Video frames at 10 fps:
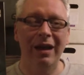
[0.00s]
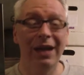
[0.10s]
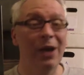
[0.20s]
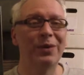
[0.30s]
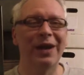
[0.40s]

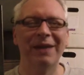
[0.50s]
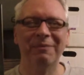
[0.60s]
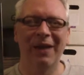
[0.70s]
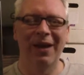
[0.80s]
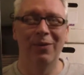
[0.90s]

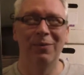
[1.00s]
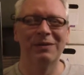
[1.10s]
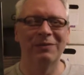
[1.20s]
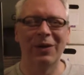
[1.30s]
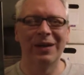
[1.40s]
Yoda. I
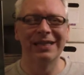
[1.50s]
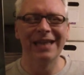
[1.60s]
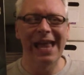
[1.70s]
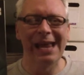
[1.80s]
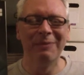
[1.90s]
almost forgot his
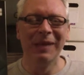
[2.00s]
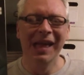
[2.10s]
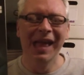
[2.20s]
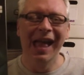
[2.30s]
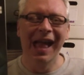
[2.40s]
name.
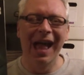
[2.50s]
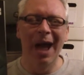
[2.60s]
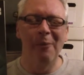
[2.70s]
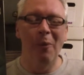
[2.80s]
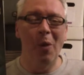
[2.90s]

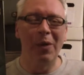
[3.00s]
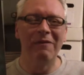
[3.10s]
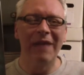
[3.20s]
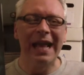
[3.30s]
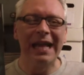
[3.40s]
One
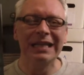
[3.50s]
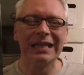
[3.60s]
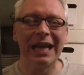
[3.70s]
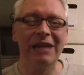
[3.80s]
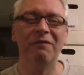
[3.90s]
of
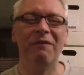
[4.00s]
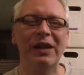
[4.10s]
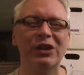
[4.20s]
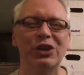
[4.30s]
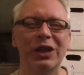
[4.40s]
his
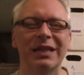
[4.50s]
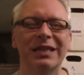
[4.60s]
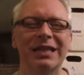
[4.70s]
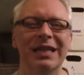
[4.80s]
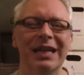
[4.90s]

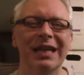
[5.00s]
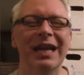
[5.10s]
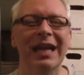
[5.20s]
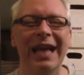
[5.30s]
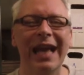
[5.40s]
adventures
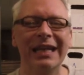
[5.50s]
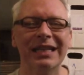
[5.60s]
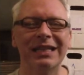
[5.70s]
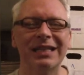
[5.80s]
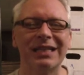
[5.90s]

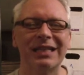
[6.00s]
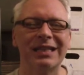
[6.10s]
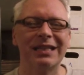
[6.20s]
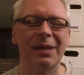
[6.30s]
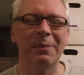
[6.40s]
against
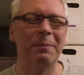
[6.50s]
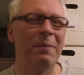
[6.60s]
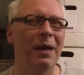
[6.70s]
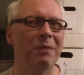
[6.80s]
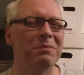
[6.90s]

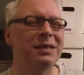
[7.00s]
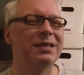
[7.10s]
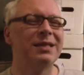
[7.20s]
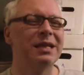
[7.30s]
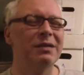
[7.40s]
some
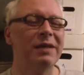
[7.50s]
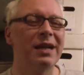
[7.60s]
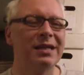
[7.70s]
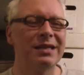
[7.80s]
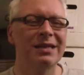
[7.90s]

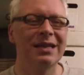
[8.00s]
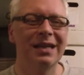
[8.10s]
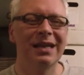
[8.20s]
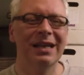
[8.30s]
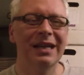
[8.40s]
mysterious
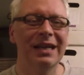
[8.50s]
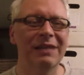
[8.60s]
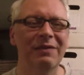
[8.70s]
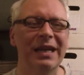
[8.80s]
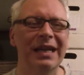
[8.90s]

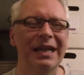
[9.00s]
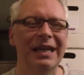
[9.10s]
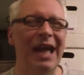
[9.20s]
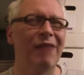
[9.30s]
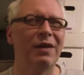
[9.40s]
living
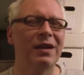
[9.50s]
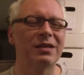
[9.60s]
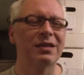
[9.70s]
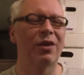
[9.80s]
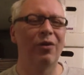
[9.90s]

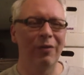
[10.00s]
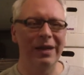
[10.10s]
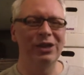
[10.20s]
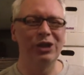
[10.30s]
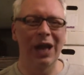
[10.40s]
cavernous
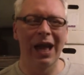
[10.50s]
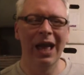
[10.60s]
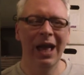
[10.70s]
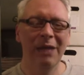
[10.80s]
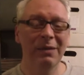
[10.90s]

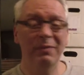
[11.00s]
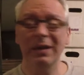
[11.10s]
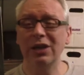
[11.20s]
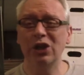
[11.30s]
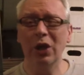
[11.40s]
creature, but I've
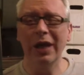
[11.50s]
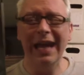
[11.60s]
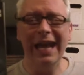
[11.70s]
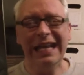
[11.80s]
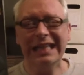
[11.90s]
been enjoying
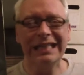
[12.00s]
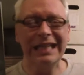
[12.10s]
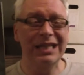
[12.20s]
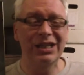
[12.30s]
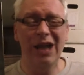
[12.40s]
it.
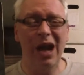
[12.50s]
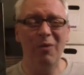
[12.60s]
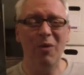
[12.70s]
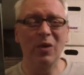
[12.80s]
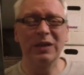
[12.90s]
It's
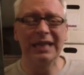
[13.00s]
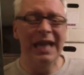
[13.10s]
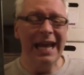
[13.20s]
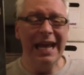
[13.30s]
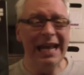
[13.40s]
Star Wars.
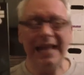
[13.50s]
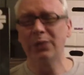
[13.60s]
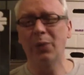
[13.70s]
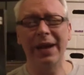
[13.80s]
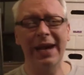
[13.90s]
It
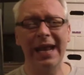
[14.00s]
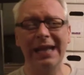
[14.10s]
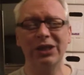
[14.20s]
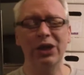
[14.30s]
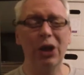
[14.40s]
is what it
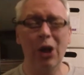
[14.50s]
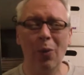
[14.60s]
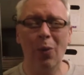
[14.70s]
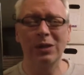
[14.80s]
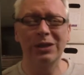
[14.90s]
is. You know
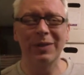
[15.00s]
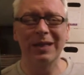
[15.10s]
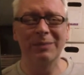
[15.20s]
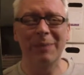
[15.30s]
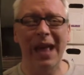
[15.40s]
what to
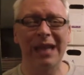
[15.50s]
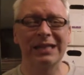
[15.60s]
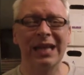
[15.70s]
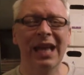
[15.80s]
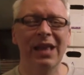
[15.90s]
expect.